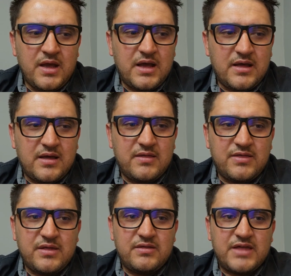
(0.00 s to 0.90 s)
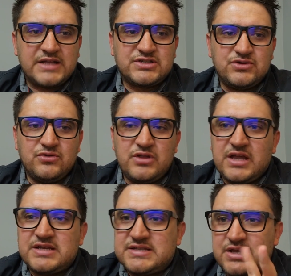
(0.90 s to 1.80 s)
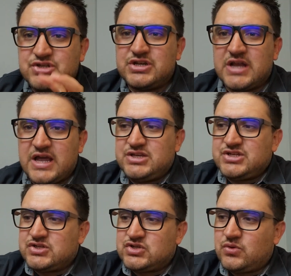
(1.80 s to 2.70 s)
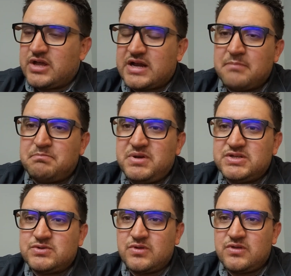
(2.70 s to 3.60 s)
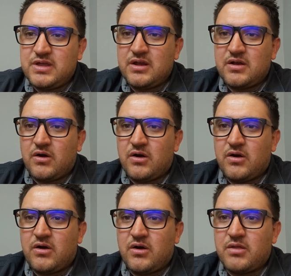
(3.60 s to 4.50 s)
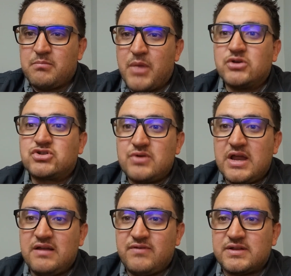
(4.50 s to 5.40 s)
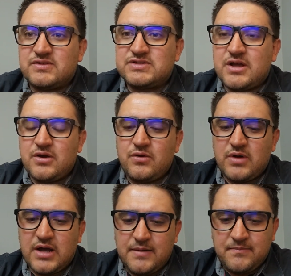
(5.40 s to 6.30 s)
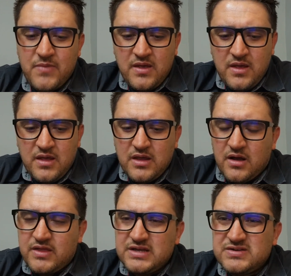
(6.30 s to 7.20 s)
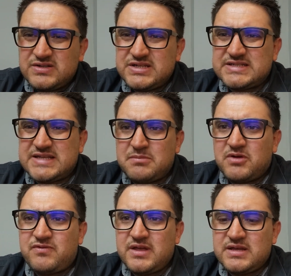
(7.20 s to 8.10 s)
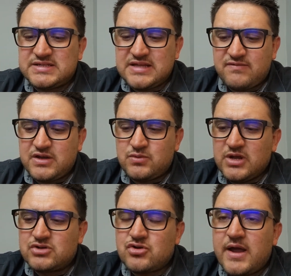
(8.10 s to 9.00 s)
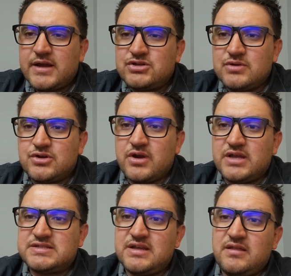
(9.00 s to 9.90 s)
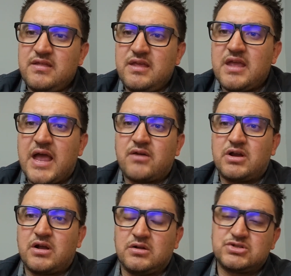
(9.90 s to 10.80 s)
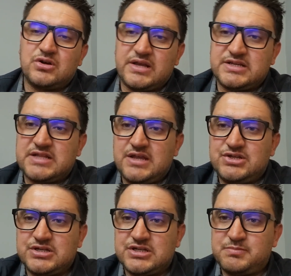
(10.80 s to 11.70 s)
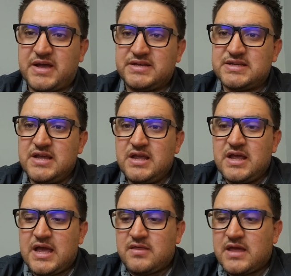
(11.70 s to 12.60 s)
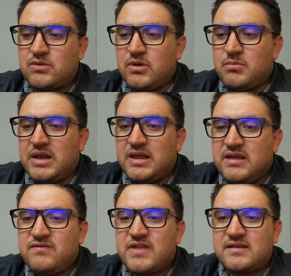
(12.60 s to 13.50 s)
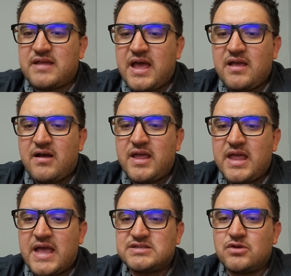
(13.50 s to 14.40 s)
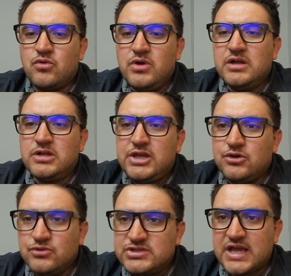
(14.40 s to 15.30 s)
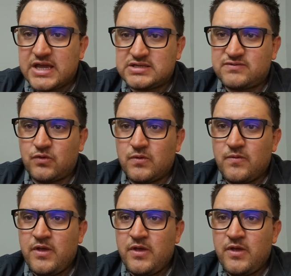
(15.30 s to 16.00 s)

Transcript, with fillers: uh, that's who the extension agents or the companies would think are, are most relevant. So, um, yeah, these are just some of the stuff that we are trying to address in the agricultural extension space and that we believe that AI has a real use case for.